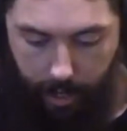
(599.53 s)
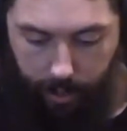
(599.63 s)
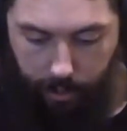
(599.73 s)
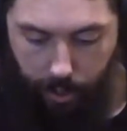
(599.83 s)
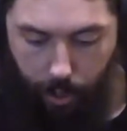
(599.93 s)

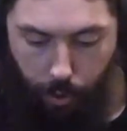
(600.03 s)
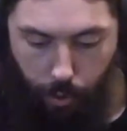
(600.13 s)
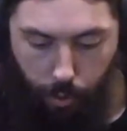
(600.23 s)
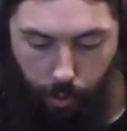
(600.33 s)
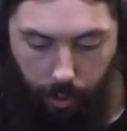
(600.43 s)

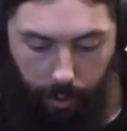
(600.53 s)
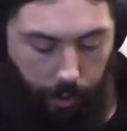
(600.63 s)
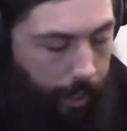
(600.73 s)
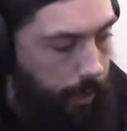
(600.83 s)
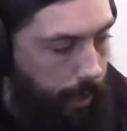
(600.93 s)
So,
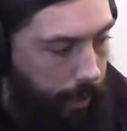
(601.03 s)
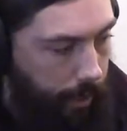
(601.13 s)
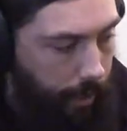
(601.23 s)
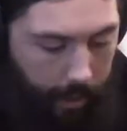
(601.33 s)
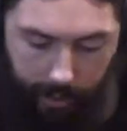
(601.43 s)
okay,
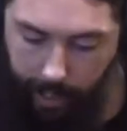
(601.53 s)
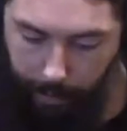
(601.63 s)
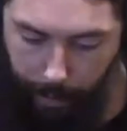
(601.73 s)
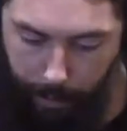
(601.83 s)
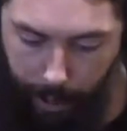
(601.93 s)
looks like
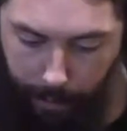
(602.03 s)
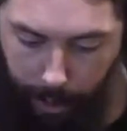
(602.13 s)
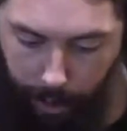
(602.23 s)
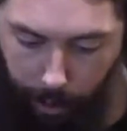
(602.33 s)
maybe I'm a little